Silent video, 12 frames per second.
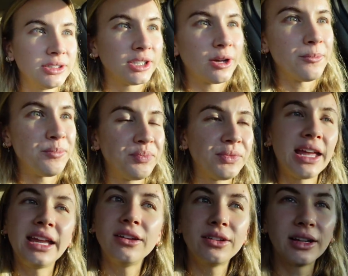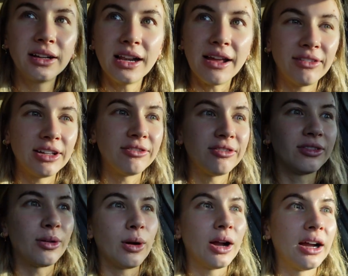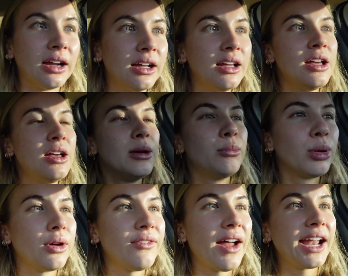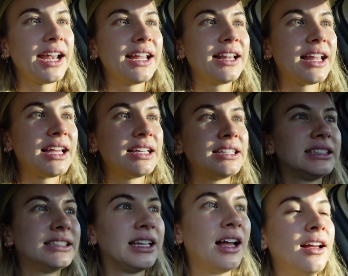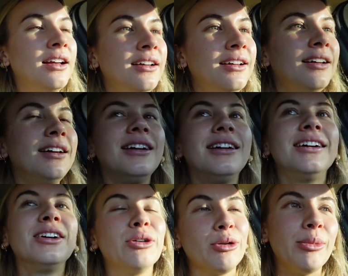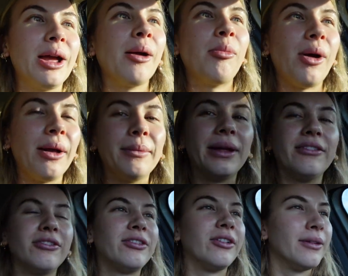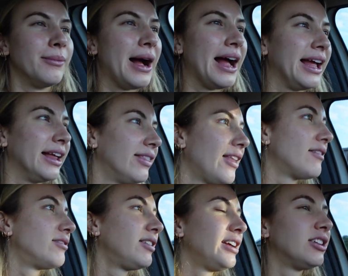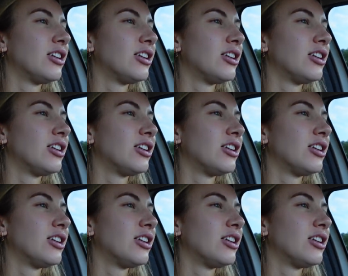So thank you, Claire and Evan, for providing this grooming appointment for my lovely